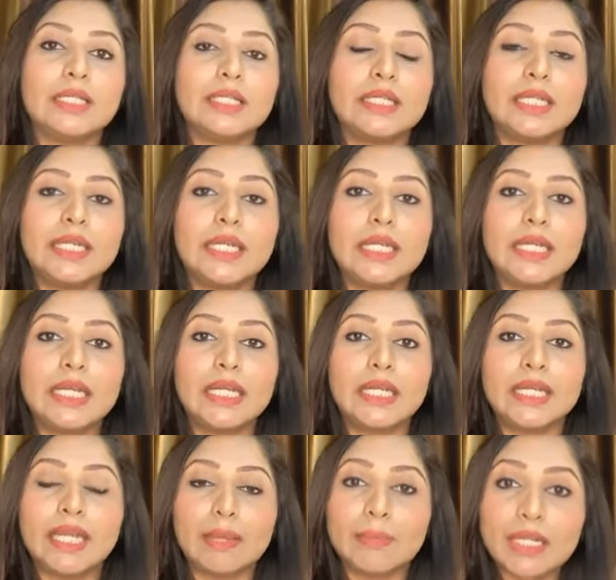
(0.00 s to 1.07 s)

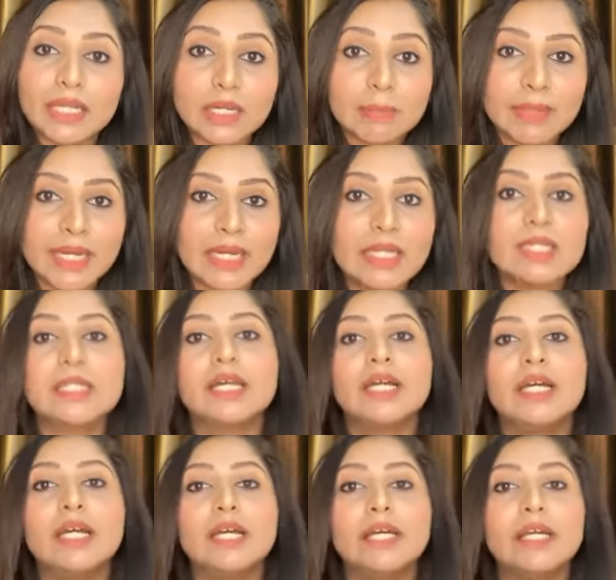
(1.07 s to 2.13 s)
the chemical peels
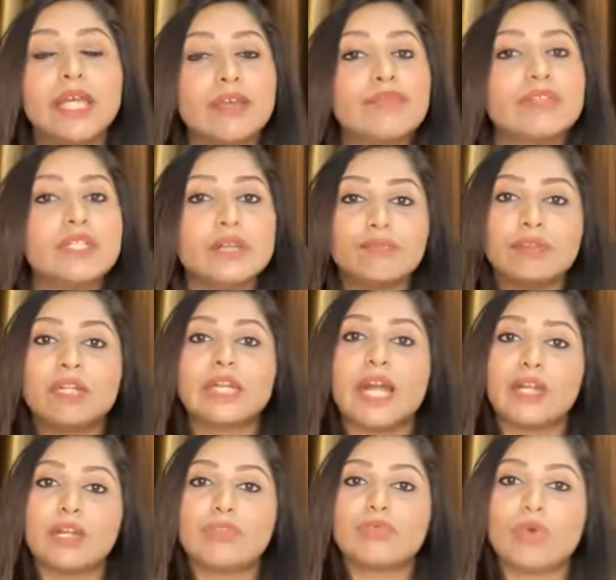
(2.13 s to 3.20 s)
gives different
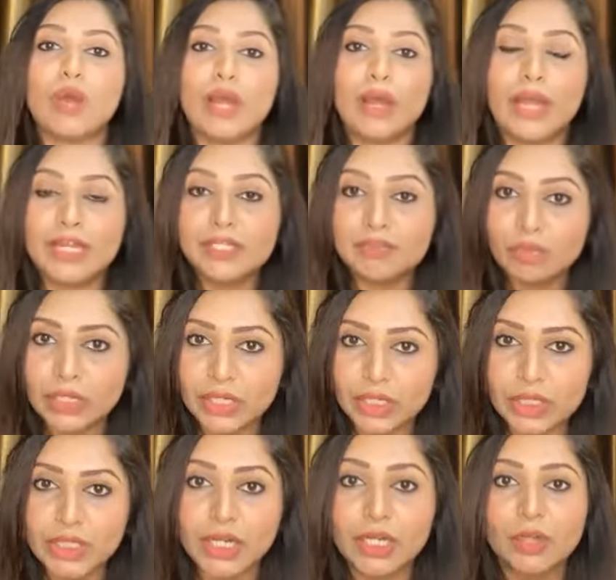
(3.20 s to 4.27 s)
kind of
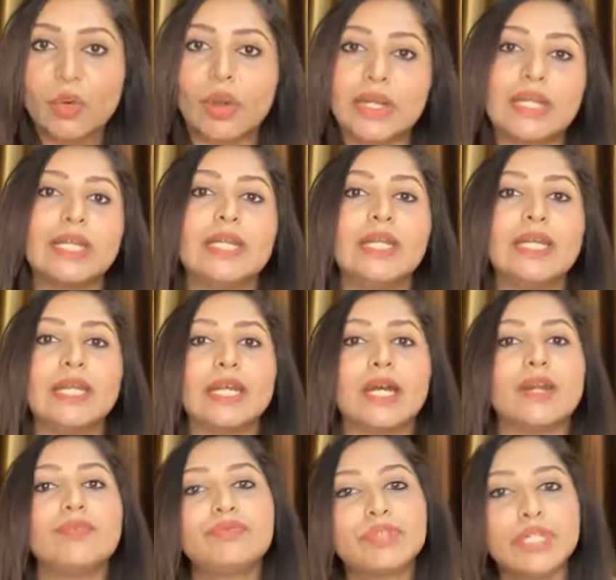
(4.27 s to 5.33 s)
exfoliation, and accordingly they
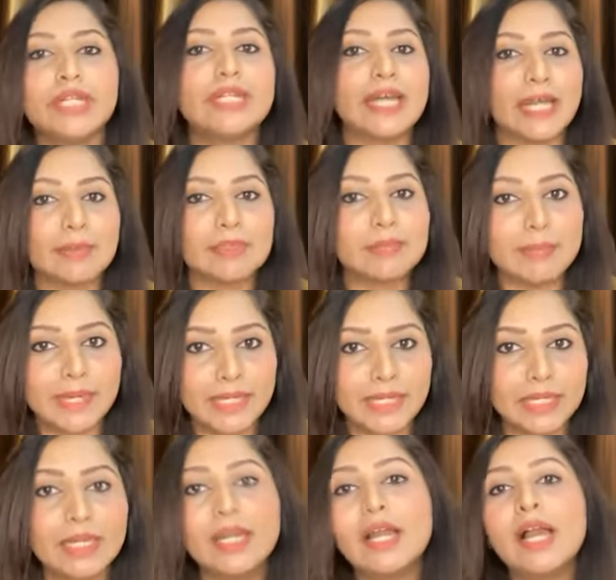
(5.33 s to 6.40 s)
are of three types
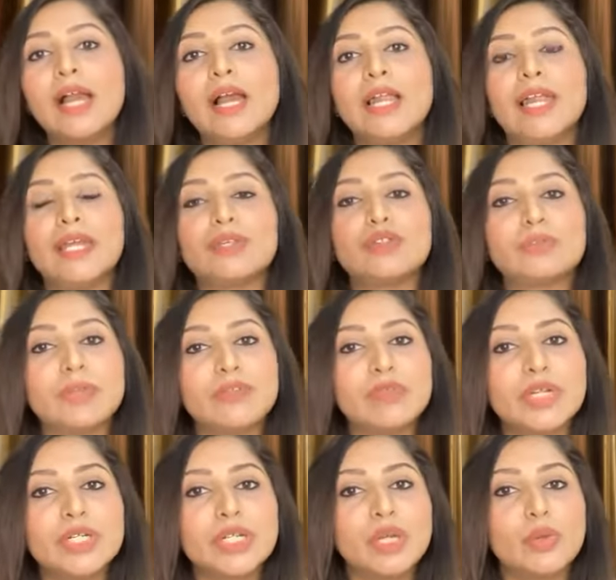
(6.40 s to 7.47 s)
mainly, like
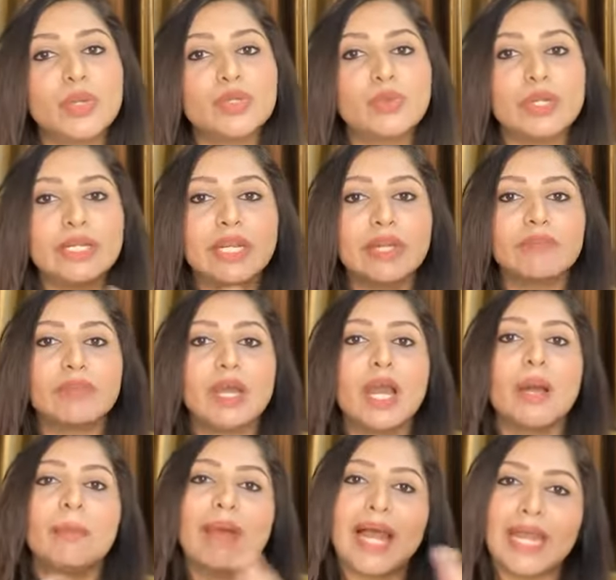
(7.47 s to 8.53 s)
superficial, which will give
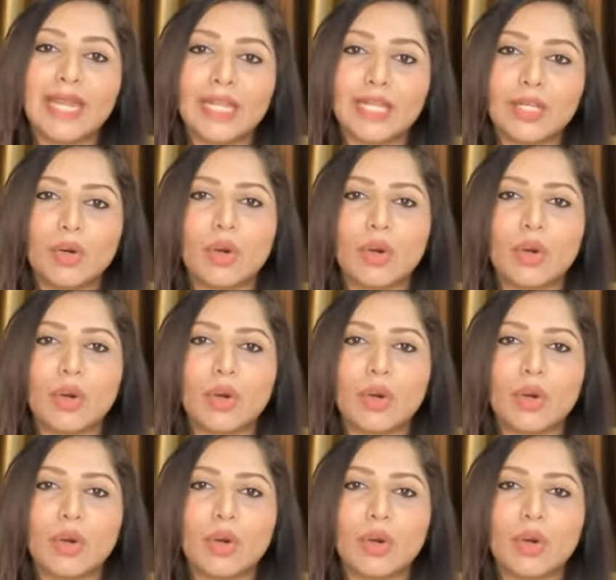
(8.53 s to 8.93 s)
mild